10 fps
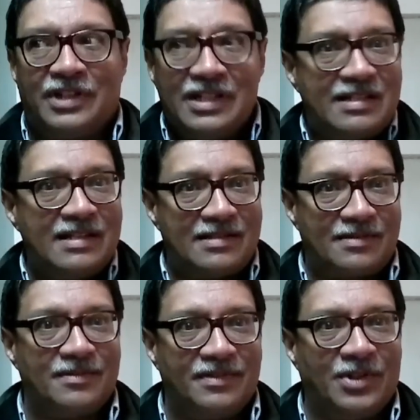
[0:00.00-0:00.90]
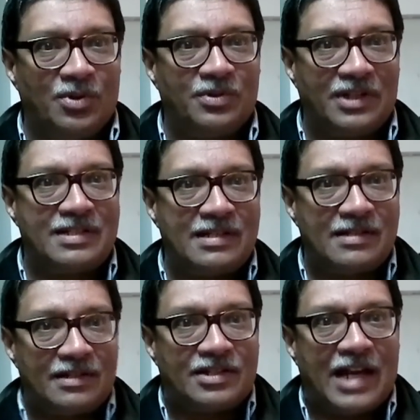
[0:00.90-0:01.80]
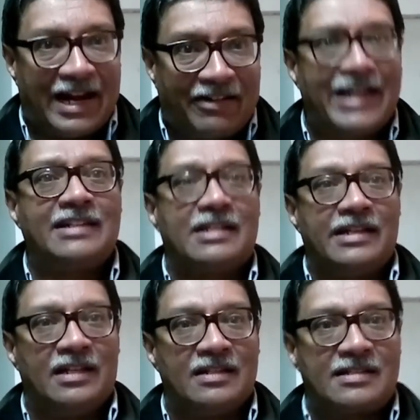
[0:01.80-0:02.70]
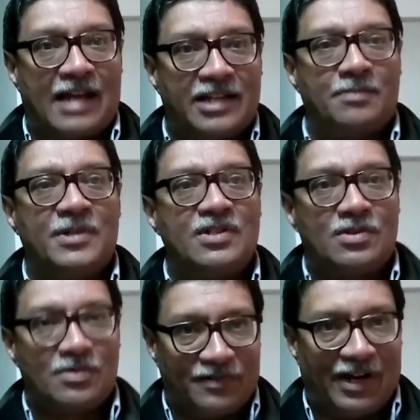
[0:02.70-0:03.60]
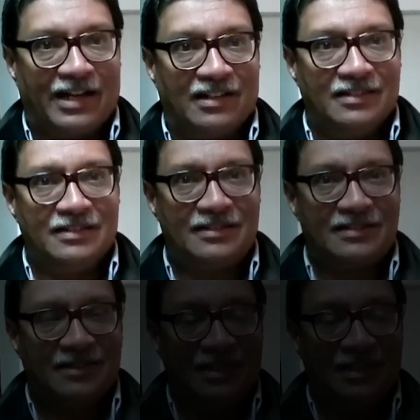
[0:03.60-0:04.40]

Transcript: this is, this is a direct incitement to violence.